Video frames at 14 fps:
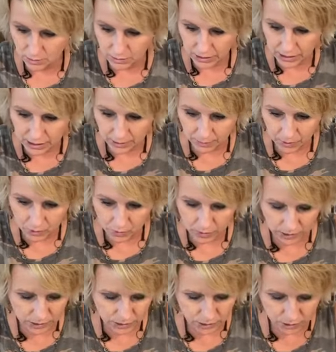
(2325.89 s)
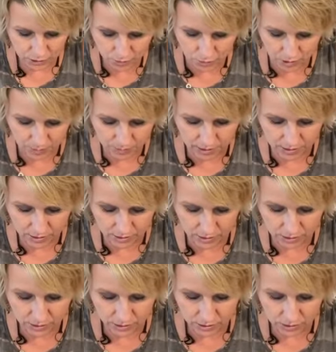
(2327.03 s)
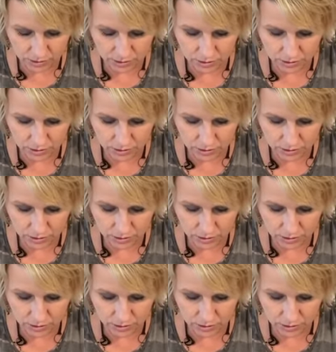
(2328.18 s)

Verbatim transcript: but I am going to swap out